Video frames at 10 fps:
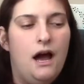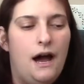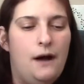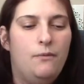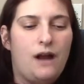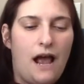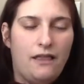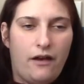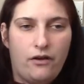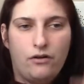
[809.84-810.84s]
When I
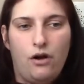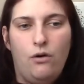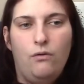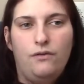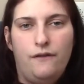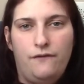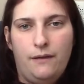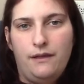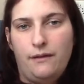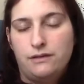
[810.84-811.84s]
let her go, the
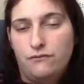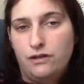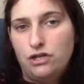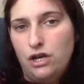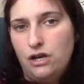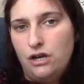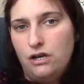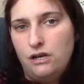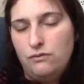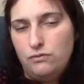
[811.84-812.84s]
family that was originally going
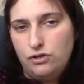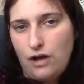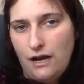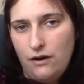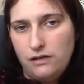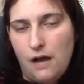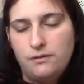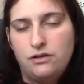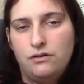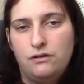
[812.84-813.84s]
to try to
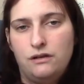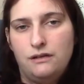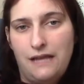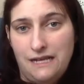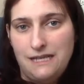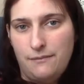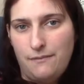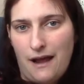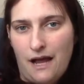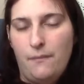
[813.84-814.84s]
adopt her, they stepped
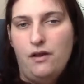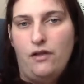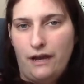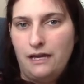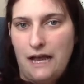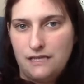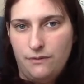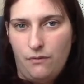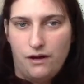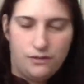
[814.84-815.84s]
back up and they're like, yes,
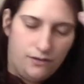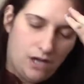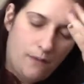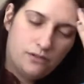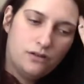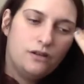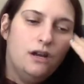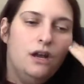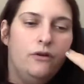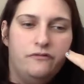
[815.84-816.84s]
we want to adopt her.
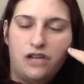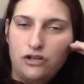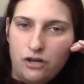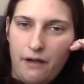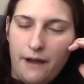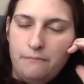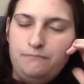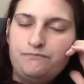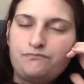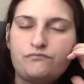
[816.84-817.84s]
Change your mind.
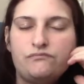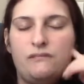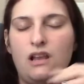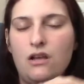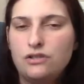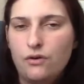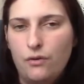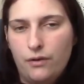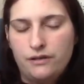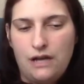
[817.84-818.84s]
So
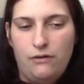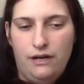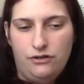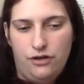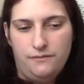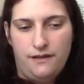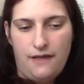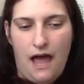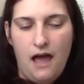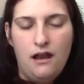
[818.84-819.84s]
it worked out in terms of
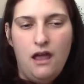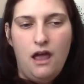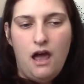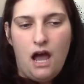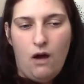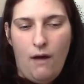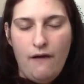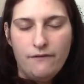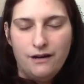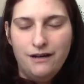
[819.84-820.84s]
that.
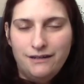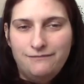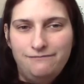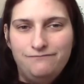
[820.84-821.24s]
However,